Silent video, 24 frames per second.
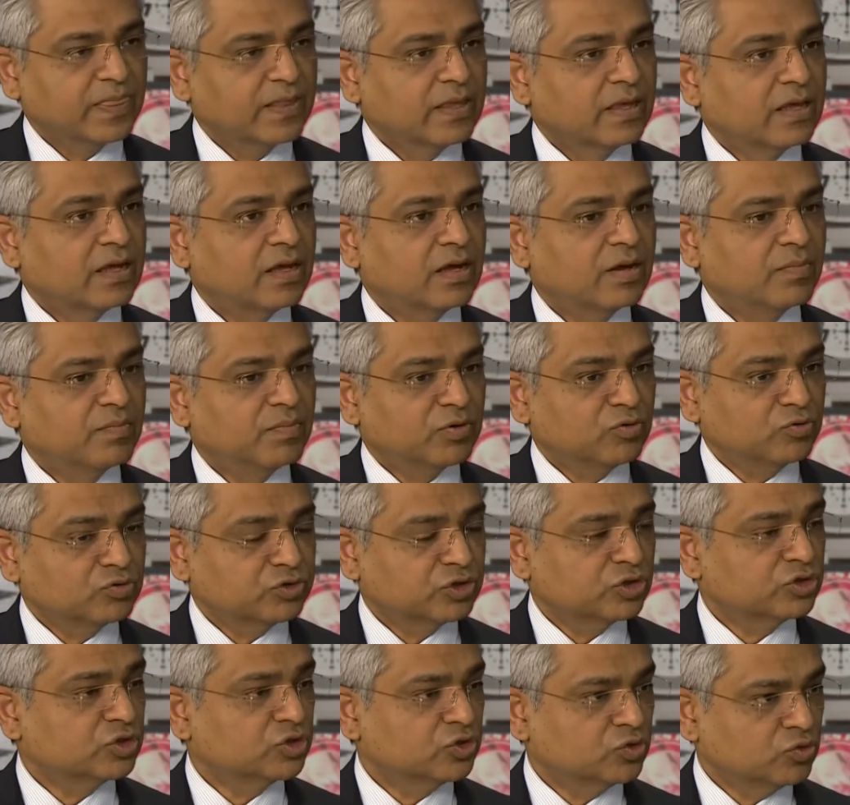But
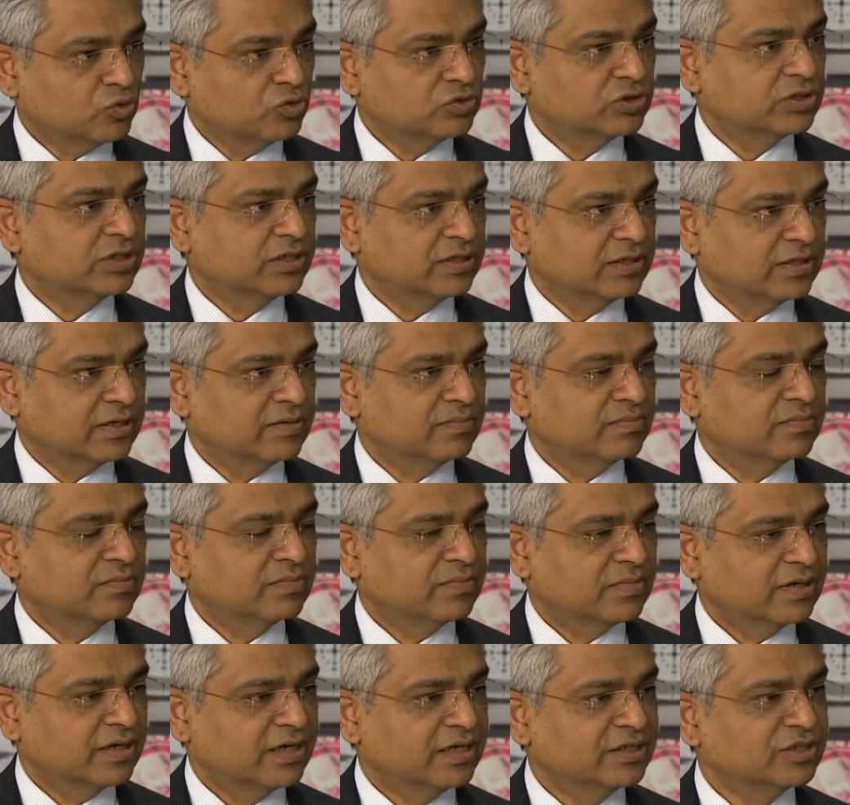also sourcing them
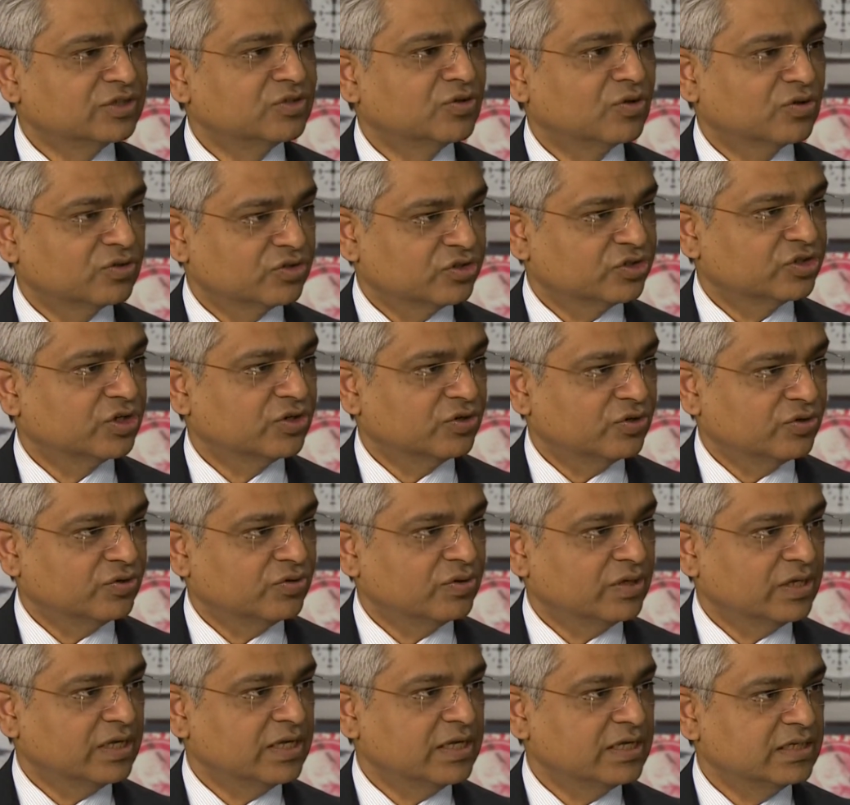is not so
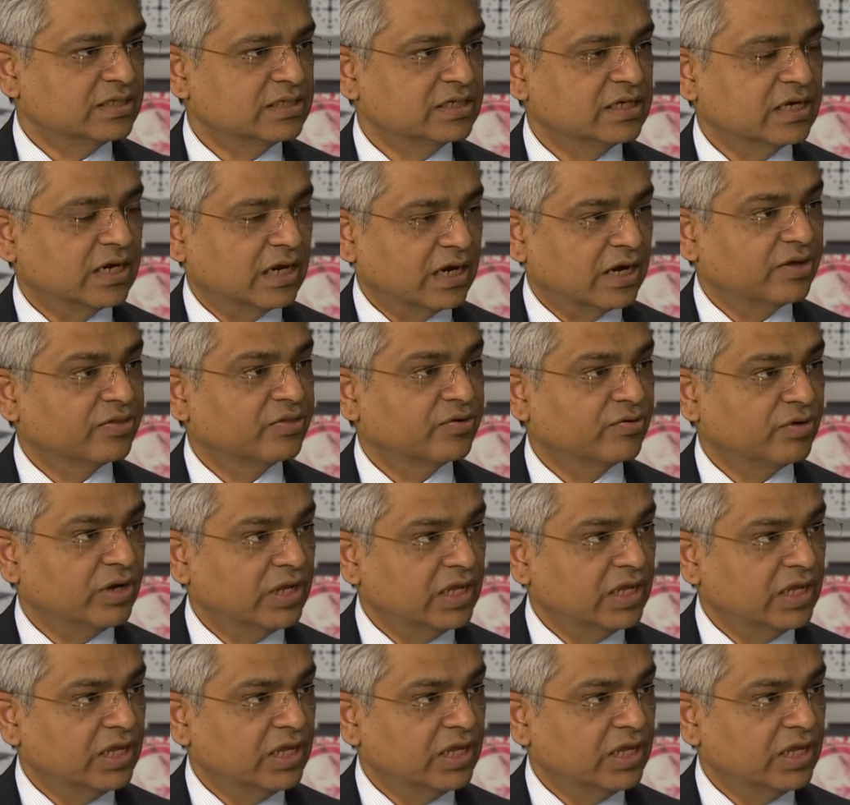easy either,